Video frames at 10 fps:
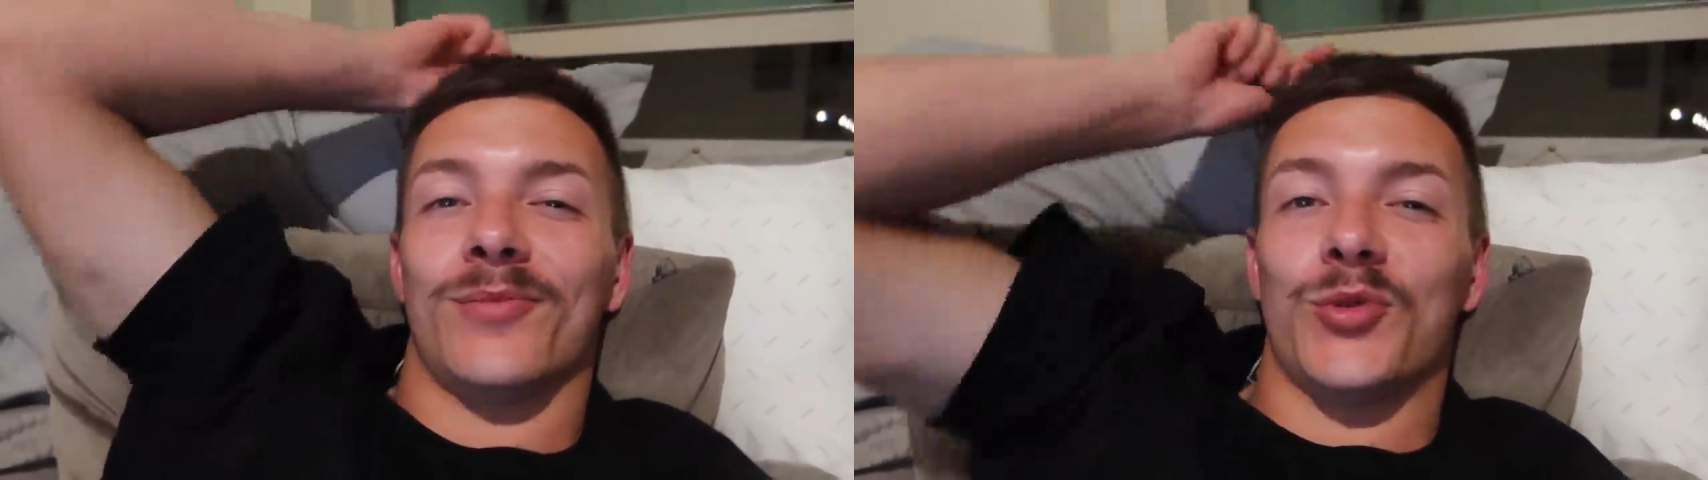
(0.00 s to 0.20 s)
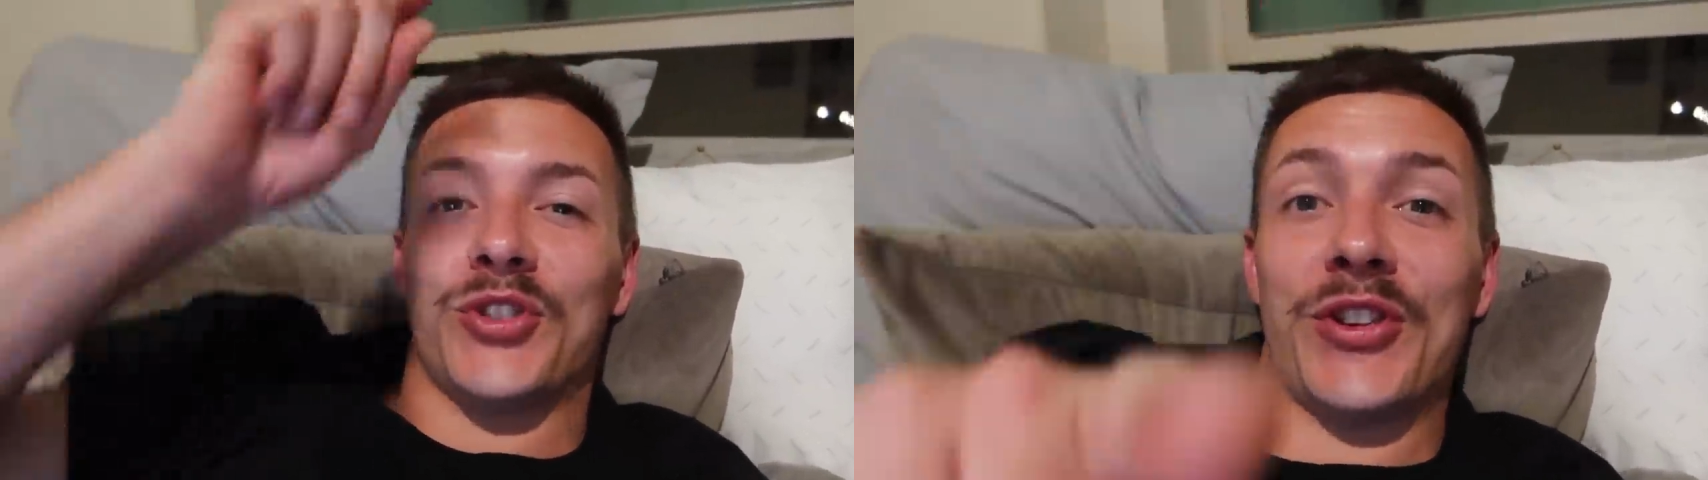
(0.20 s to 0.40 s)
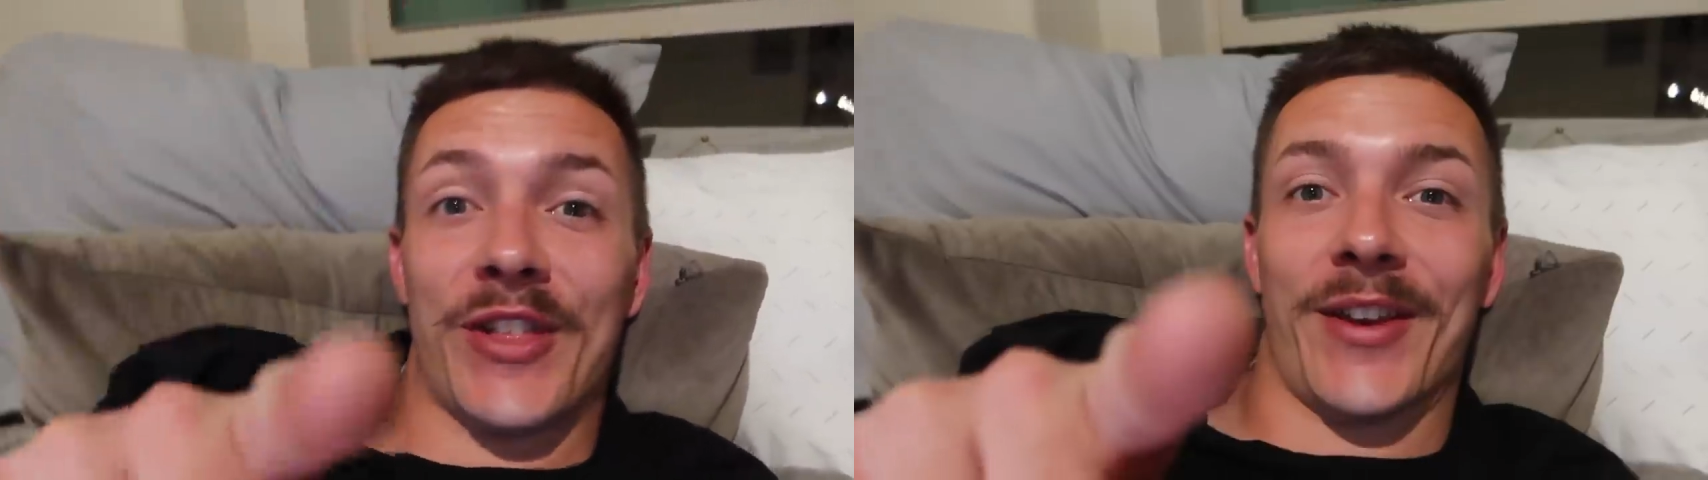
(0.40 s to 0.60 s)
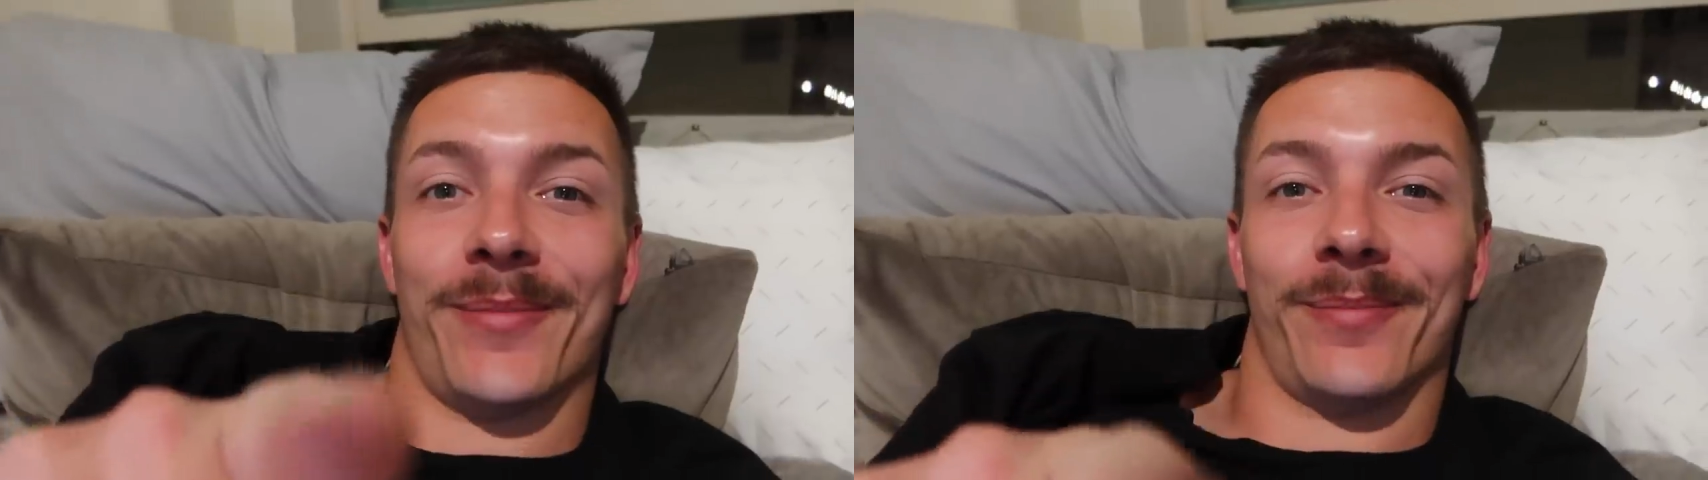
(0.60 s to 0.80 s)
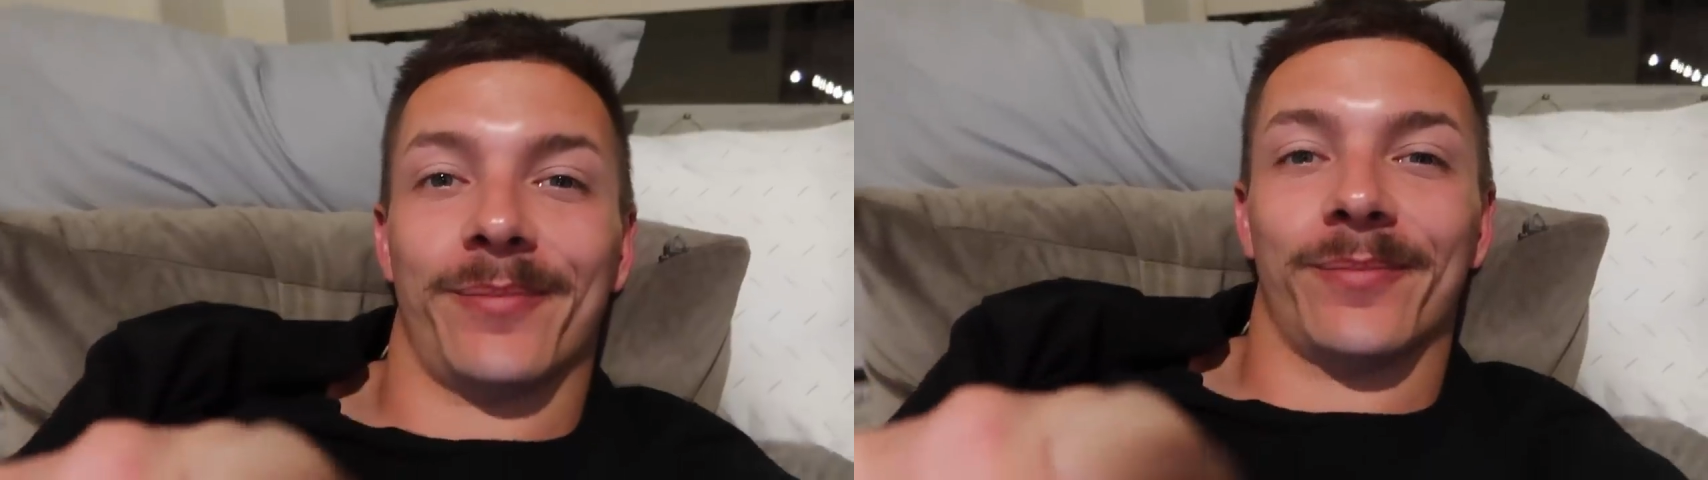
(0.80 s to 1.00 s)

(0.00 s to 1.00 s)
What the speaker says: See you then.